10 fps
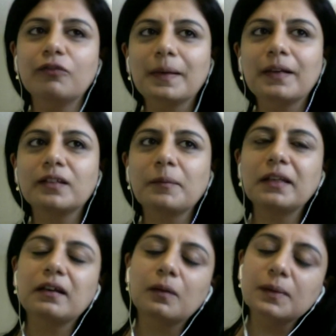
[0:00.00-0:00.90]
because, I
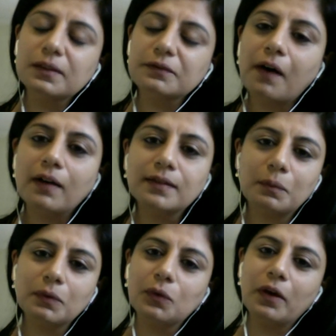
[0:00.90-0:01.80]
mean, here was a fast
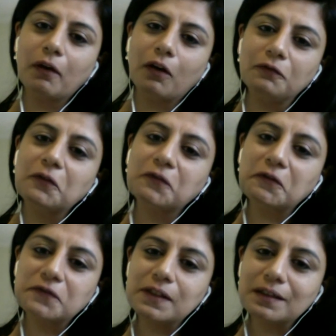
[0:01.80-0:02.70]
that was going on for
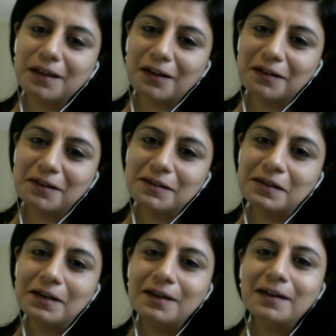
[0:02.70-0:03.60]
15
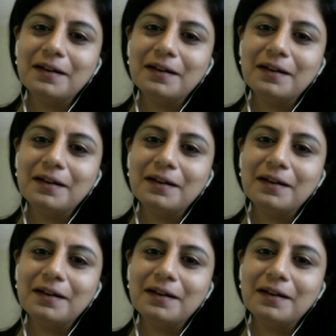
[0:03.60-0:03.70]
years.